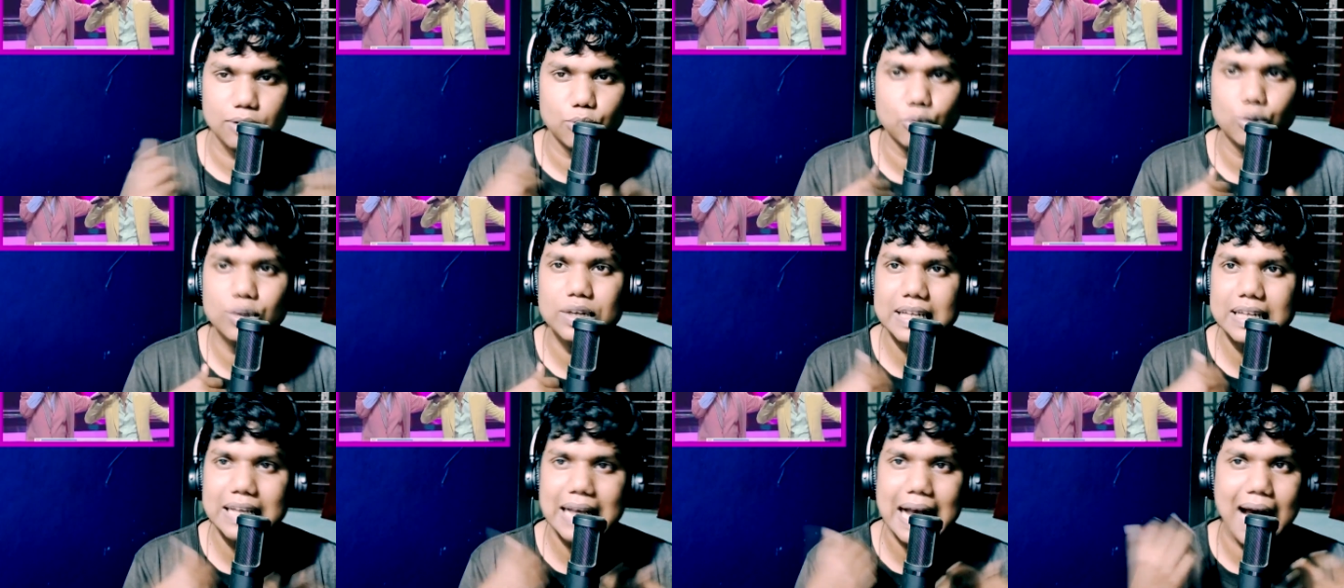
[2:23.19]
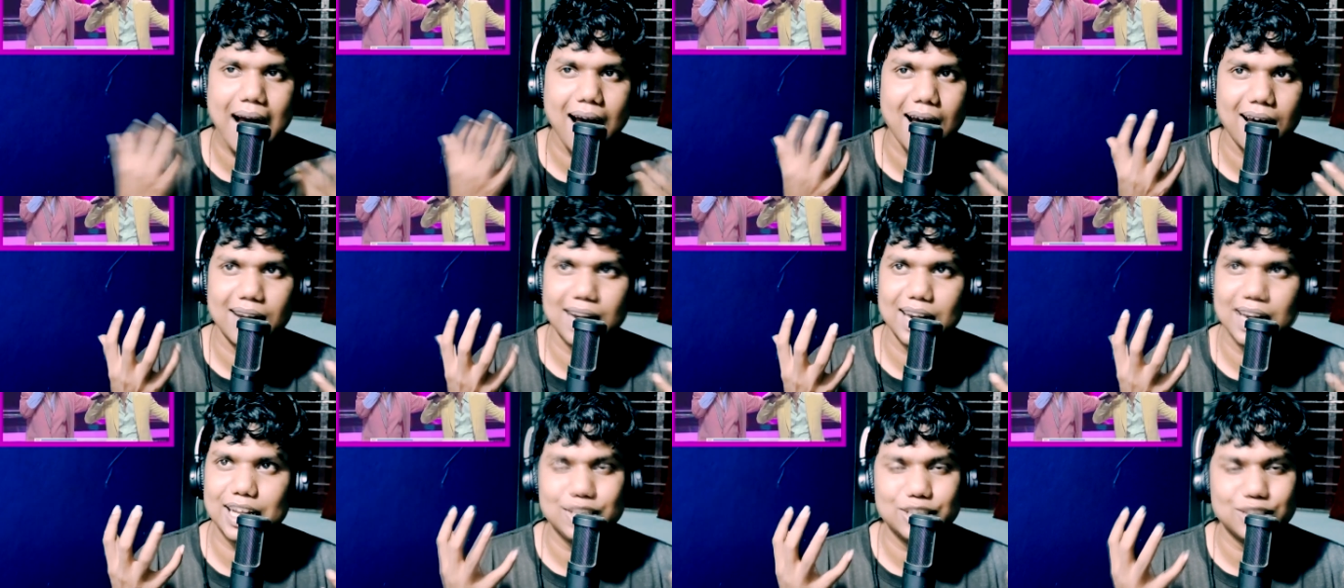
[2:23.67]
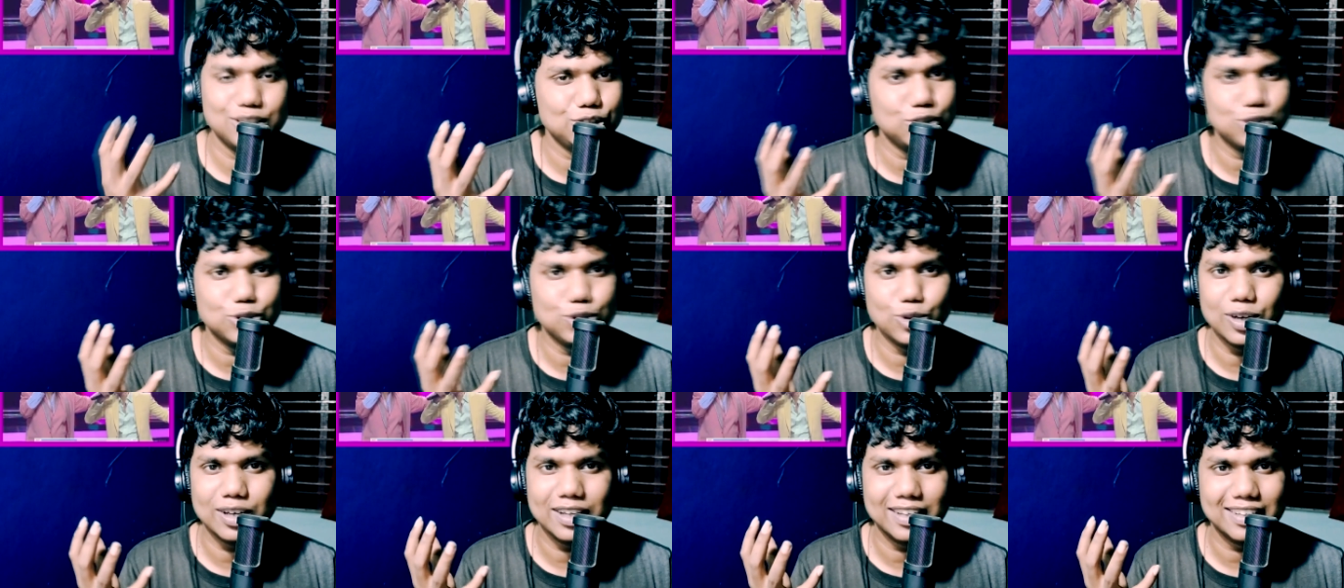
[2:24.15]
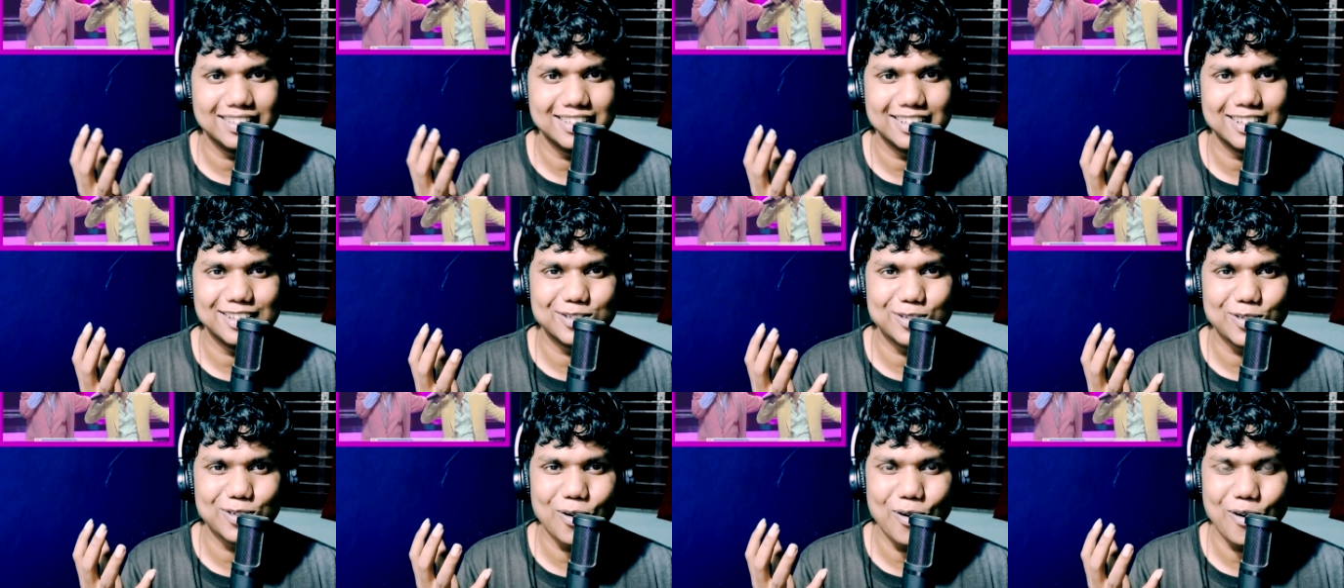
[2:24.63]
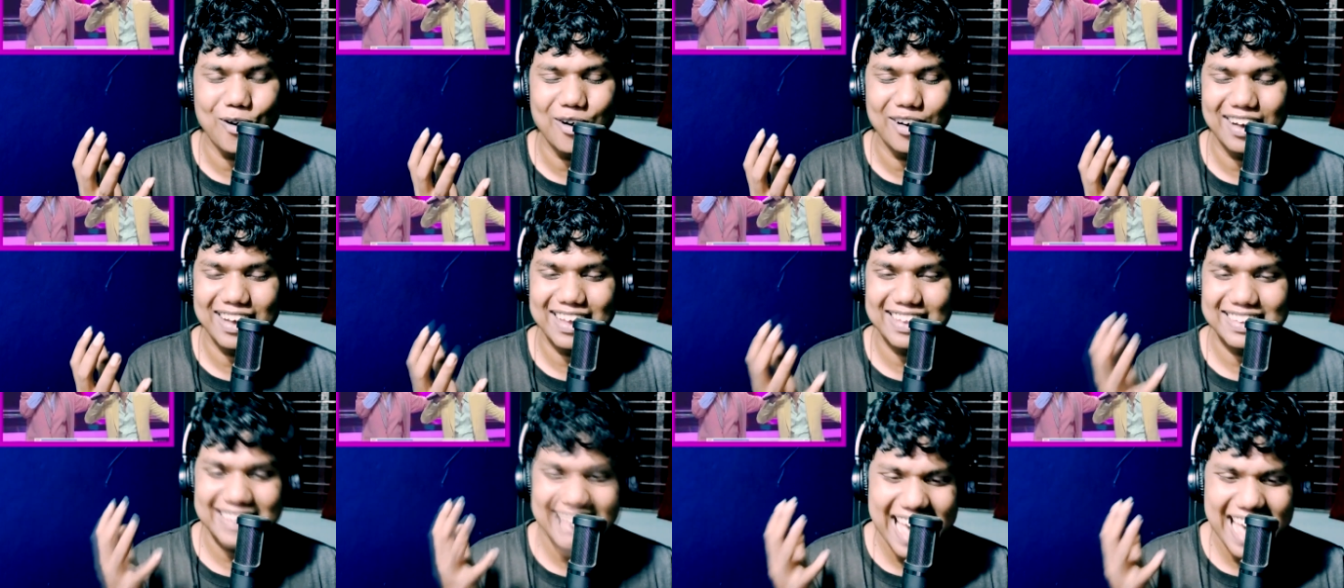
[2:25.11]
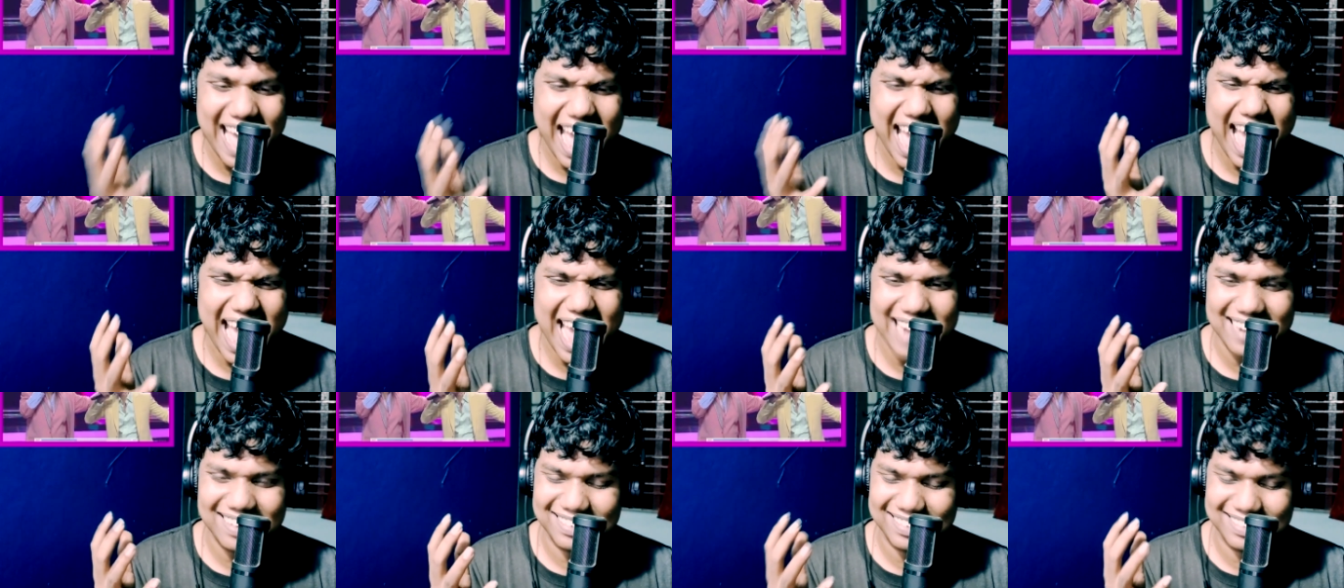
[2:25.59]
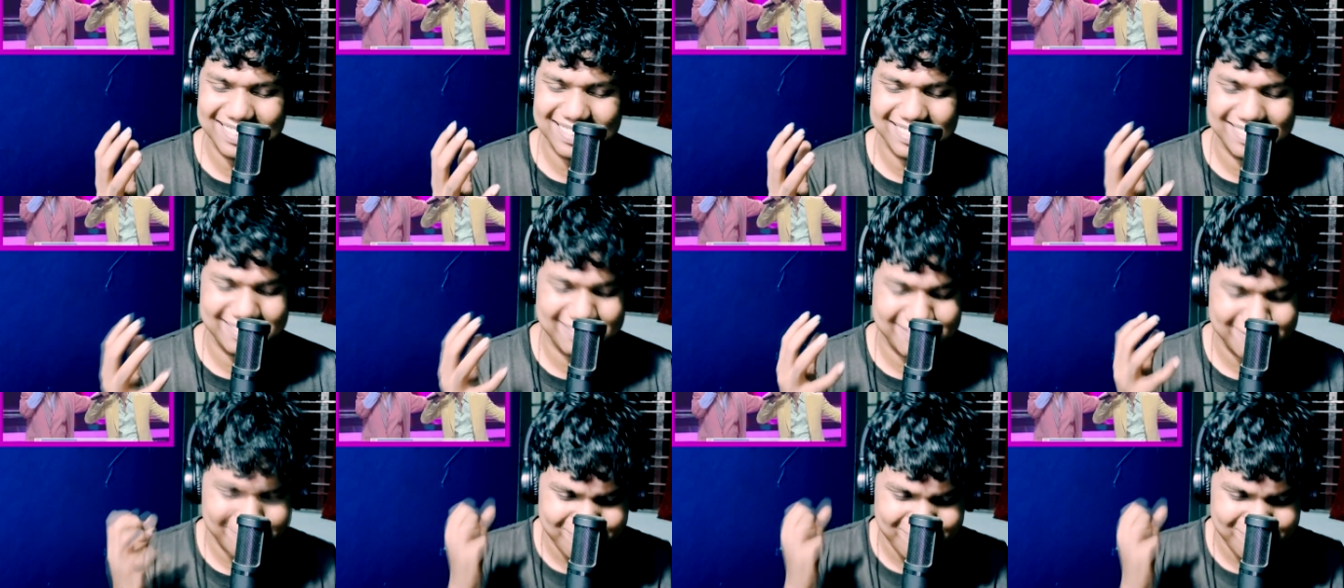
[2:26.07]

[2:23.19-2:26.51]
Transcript: we are enjoying the song. That's